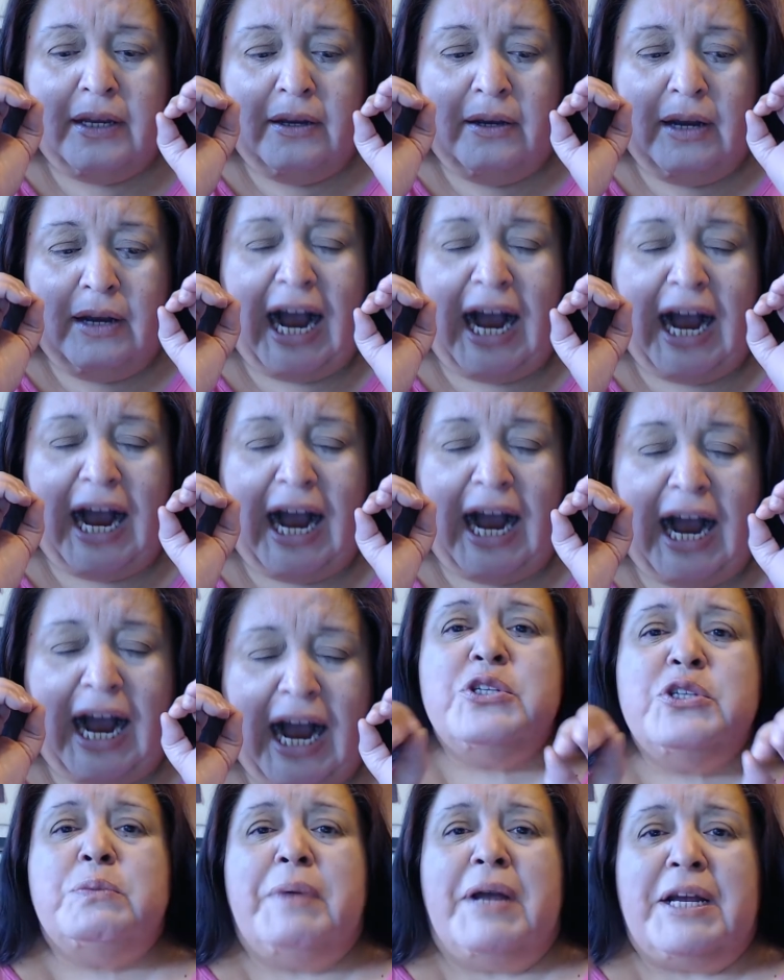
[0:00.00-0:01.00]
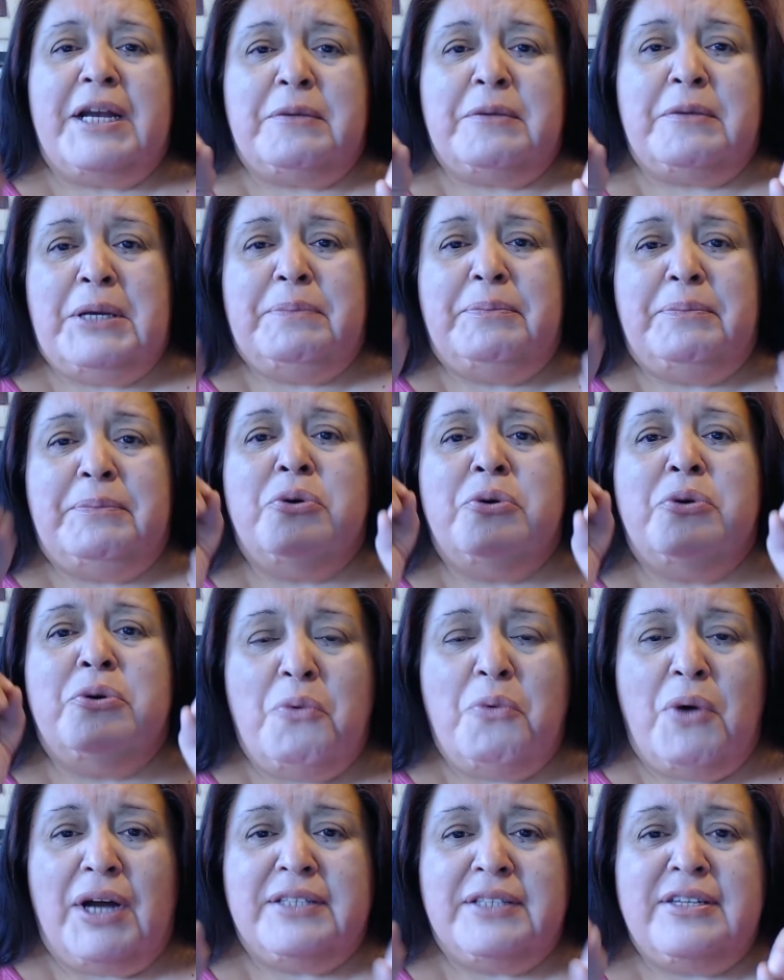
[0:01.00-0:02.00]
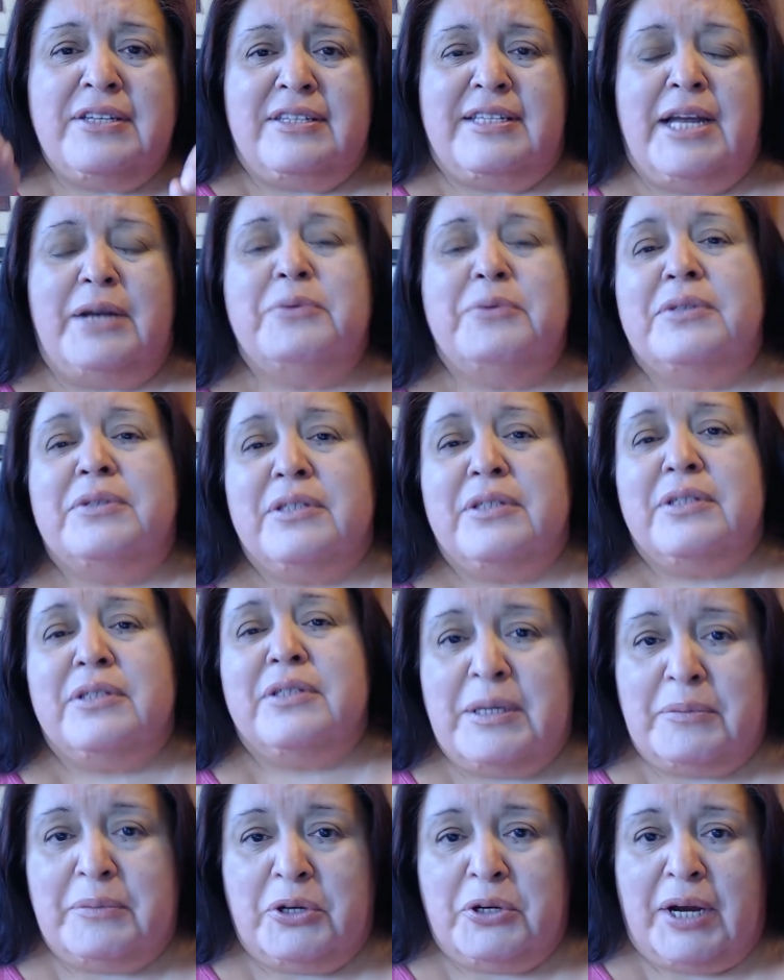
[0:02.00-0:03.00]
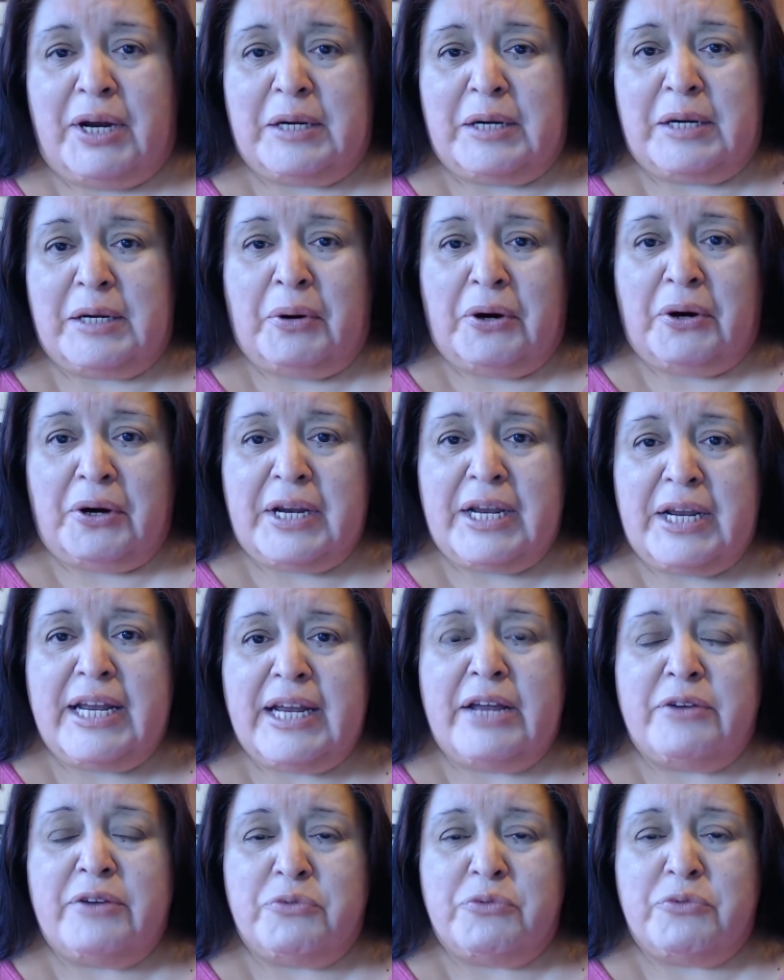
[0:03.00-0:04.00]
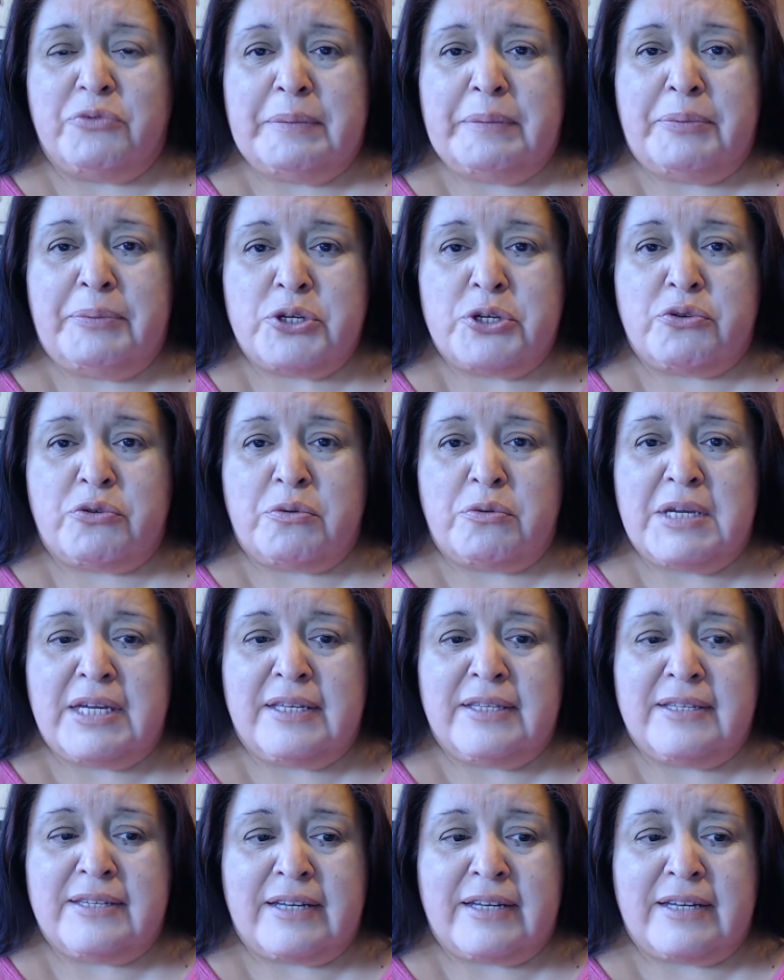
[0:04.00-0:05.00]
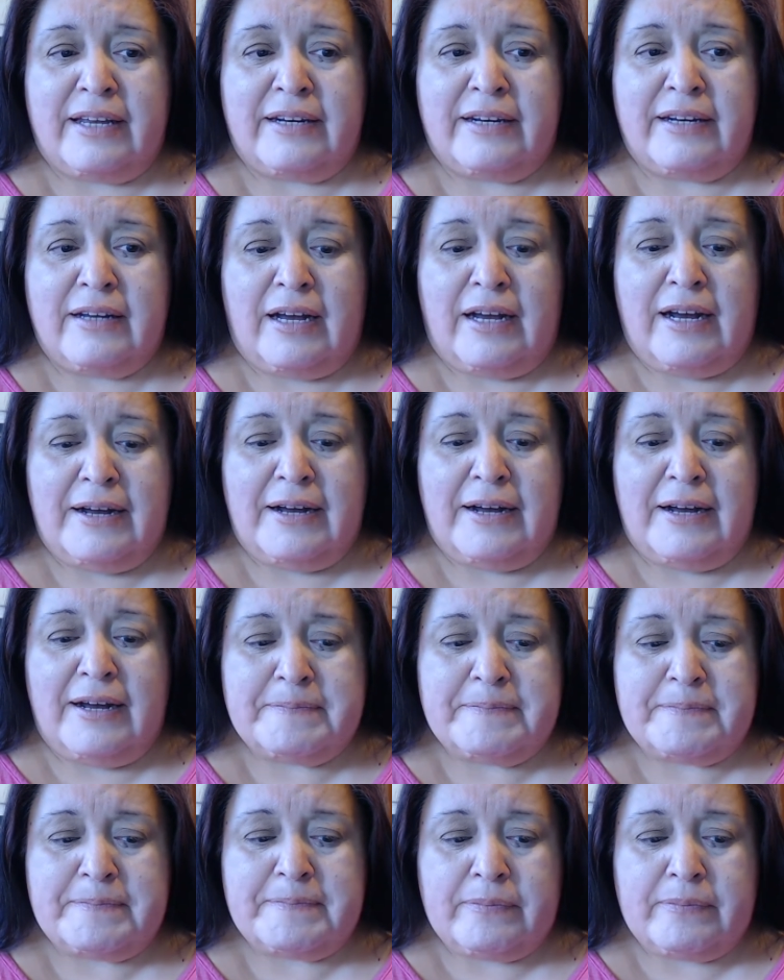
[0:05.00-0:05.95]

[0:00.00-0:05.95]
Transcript: I respect people who want to stay within the Democratic Party and really push from the inside. Um,